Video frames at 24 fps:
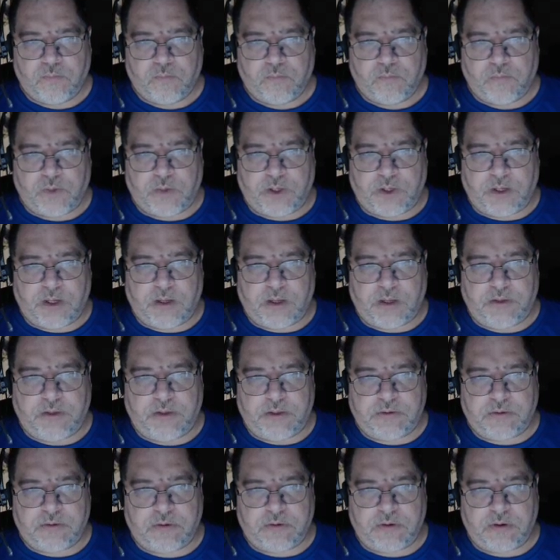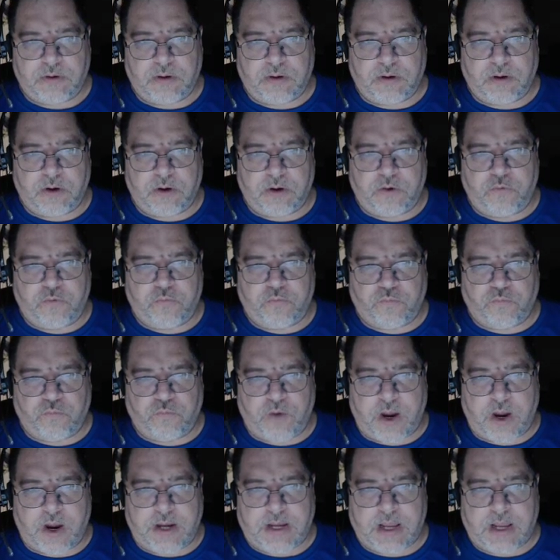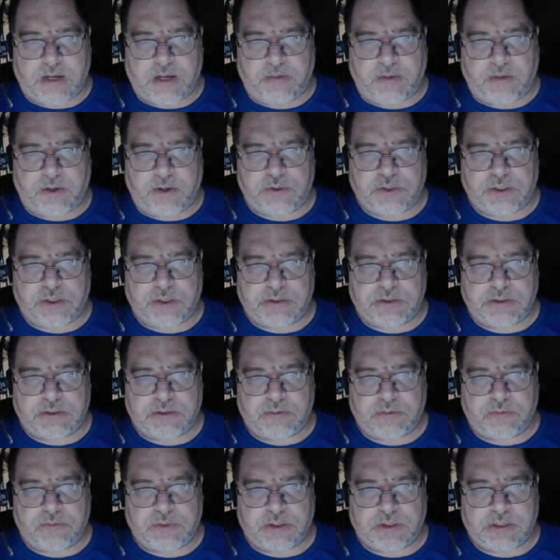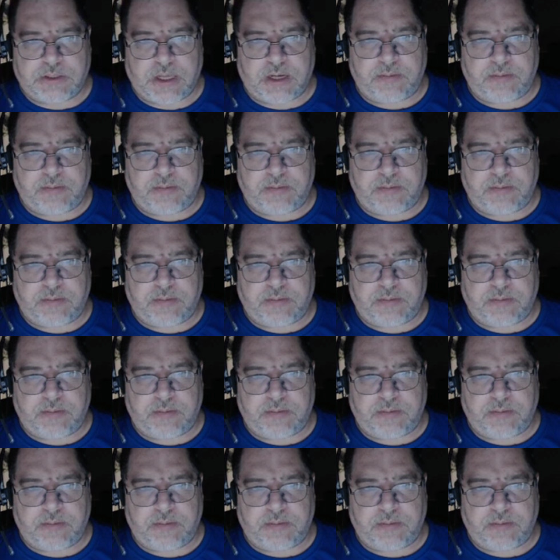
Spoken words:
But yeah, these are great animations with this